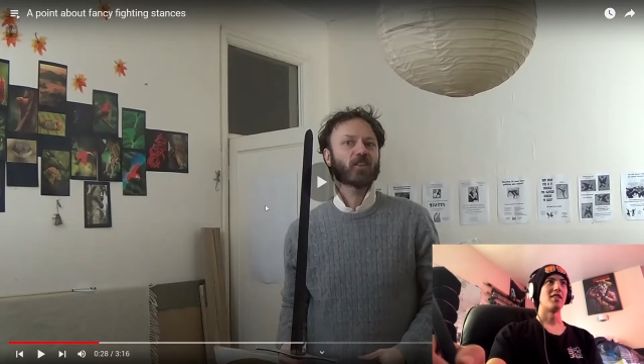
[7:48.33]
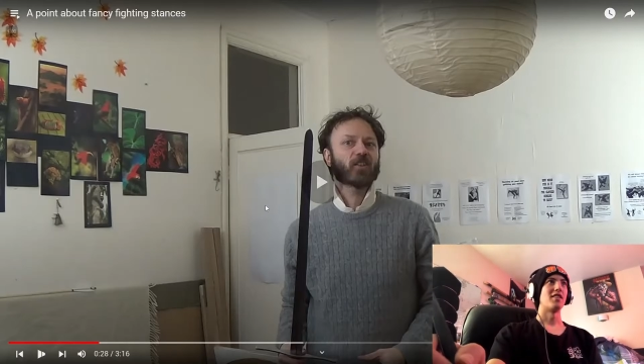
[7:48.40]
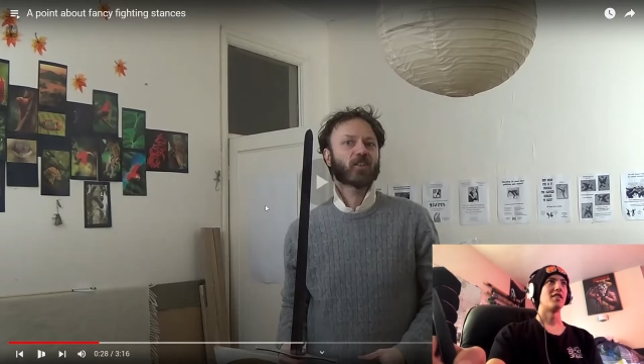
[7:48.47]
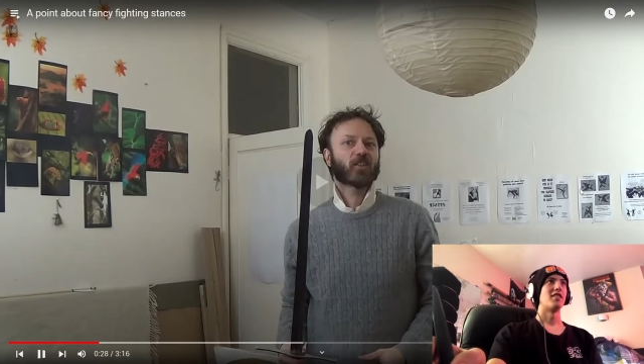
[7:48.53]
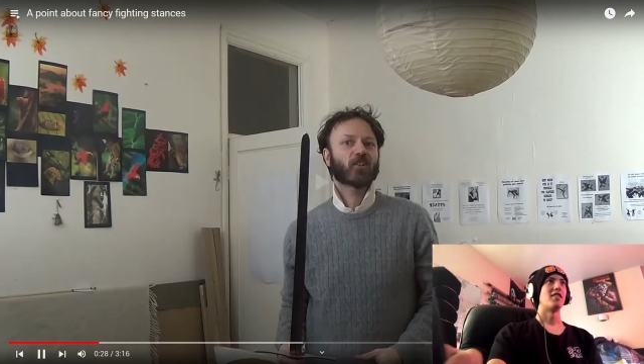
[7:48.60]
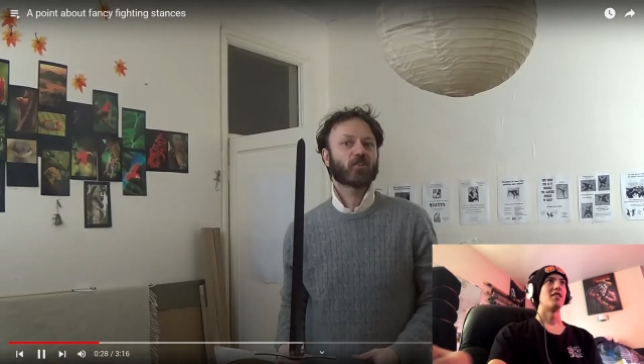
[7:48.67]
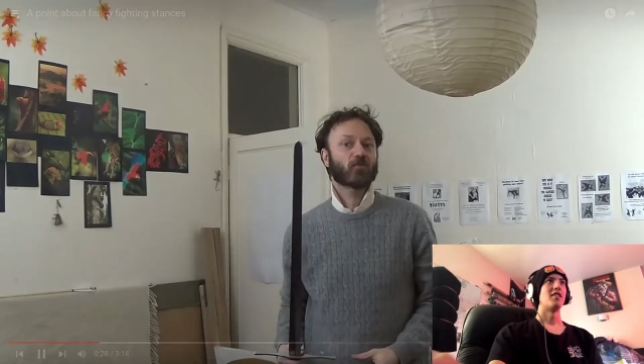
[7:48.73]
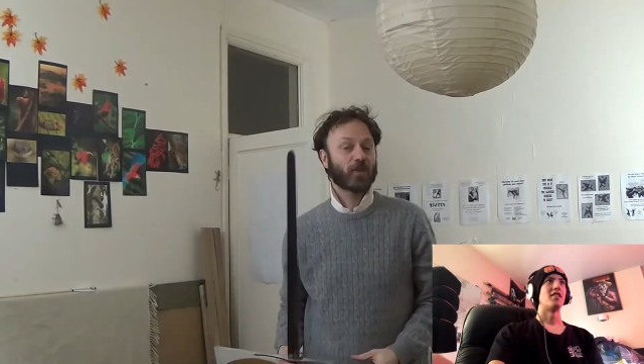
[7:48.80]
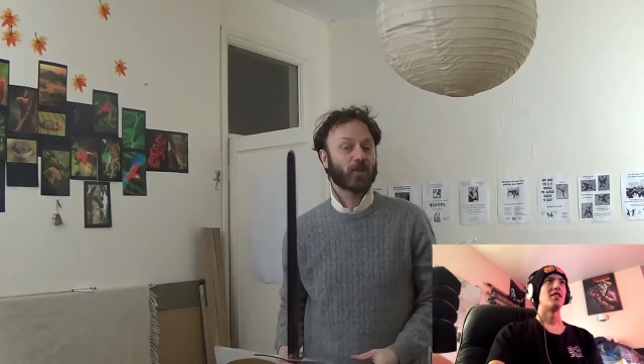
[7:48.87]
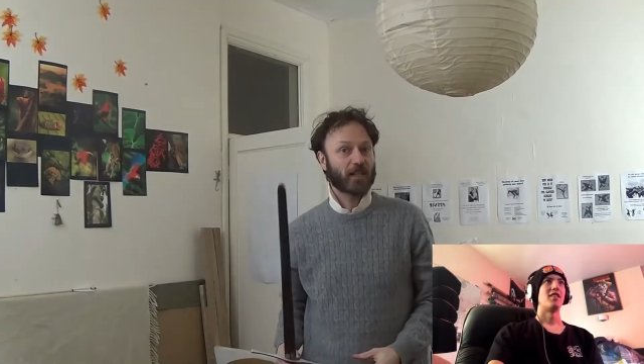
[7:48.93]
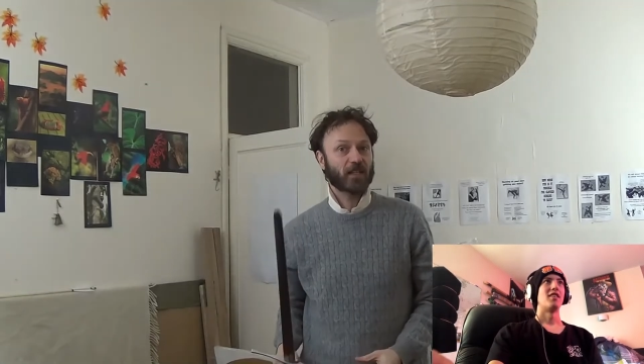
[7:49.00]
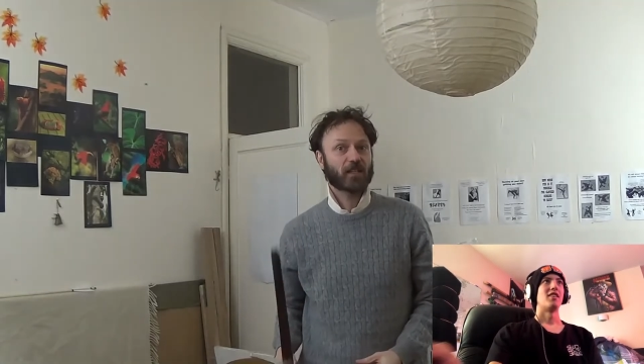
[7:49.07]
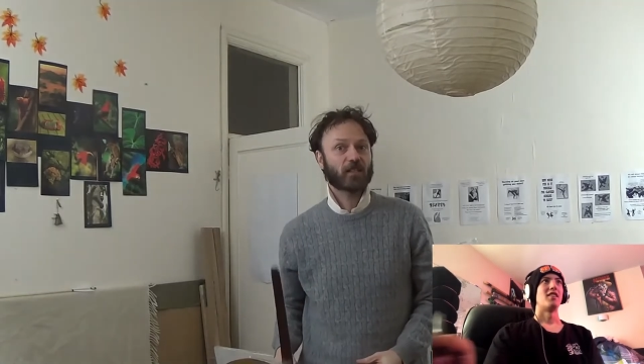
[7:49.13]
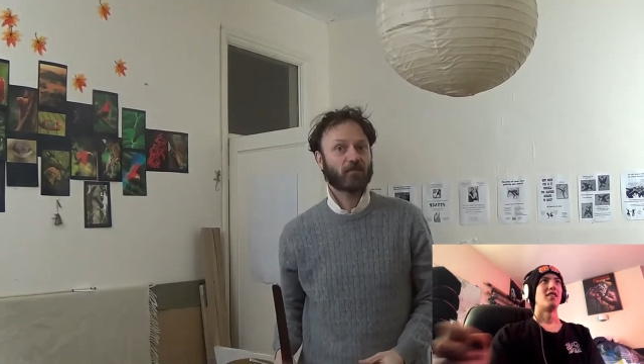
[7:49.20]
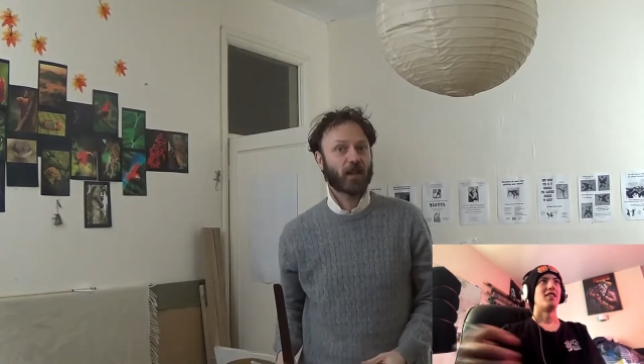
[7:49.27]
The
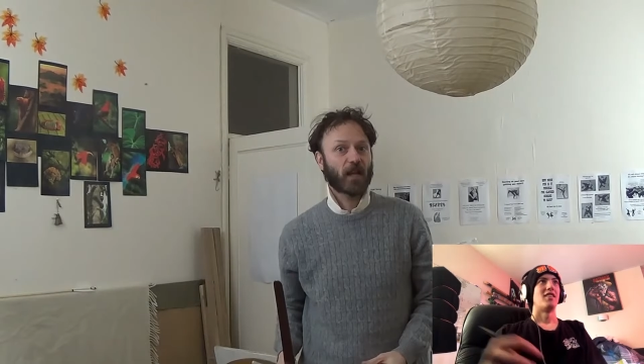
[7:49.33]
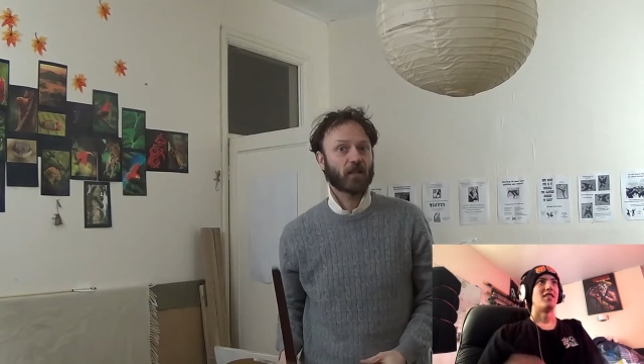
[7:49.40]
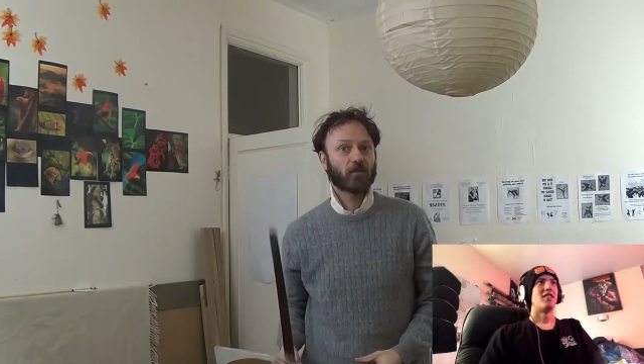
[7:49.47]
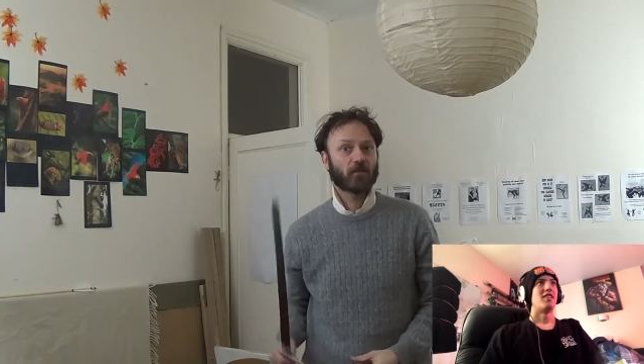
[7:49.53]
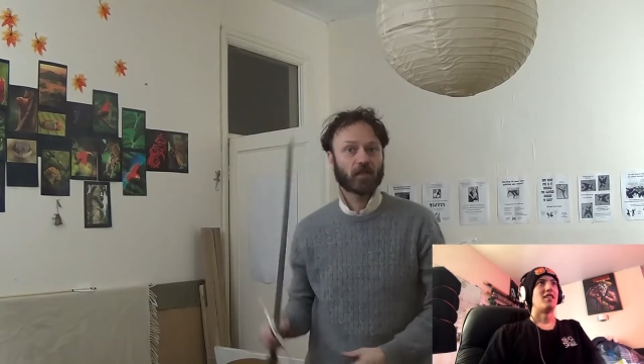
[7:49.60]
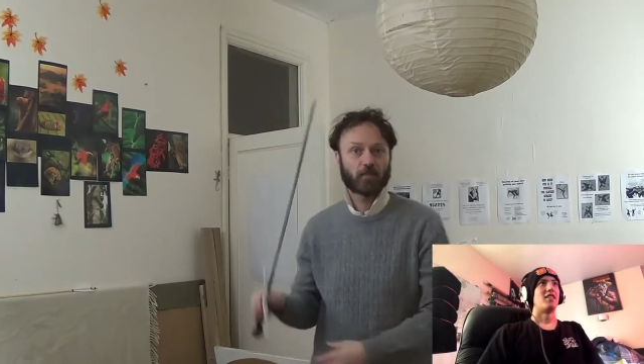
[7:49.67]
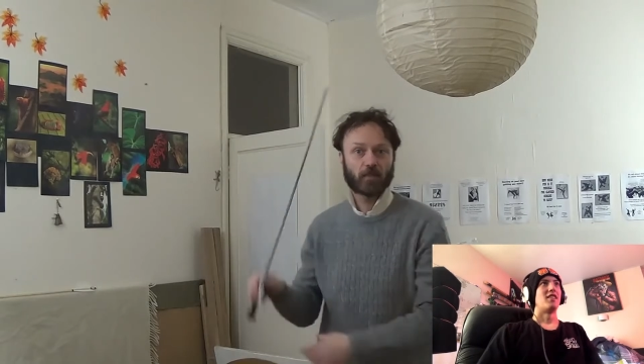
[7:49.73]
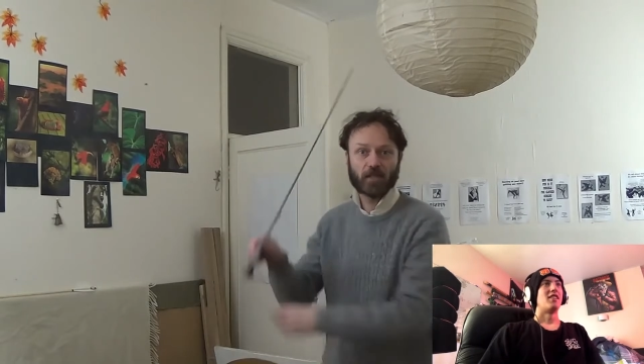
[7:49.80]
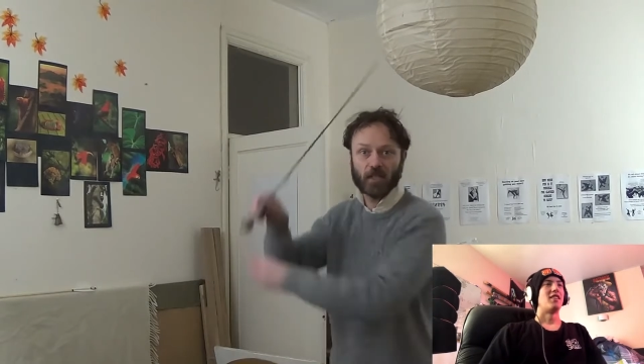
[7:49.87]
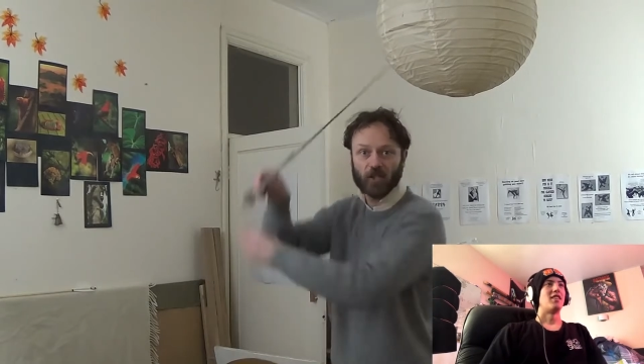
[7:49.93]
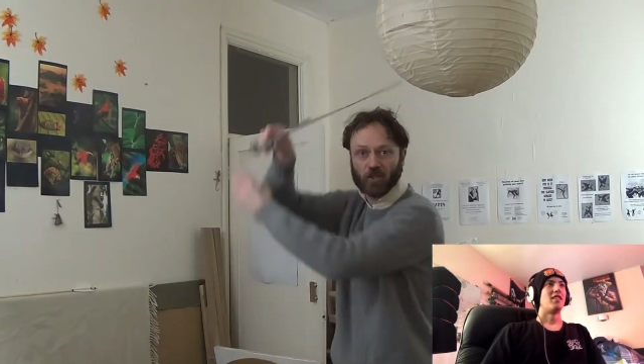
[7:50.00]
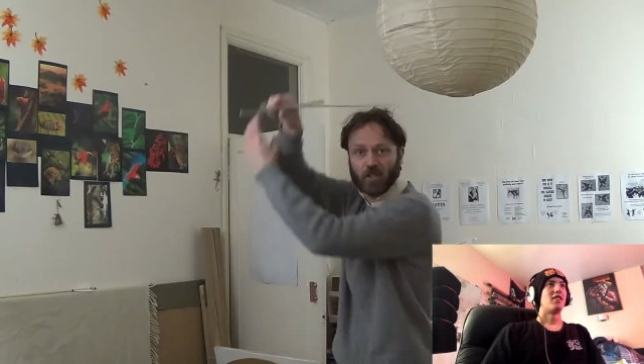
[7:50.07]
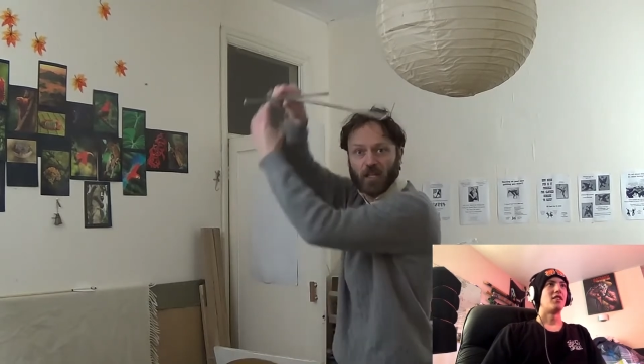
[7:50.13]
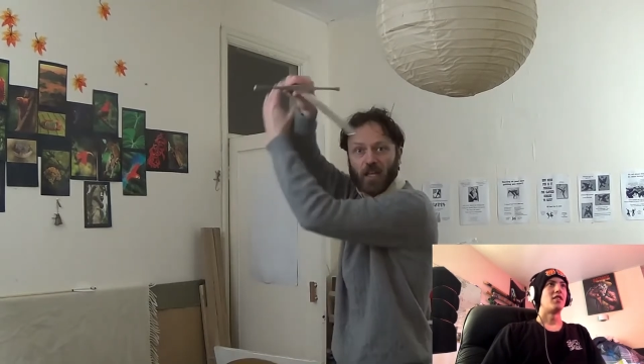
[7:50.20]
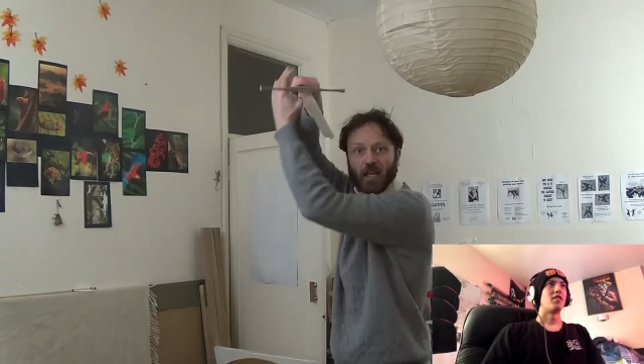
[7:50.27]
greatest fan of this position,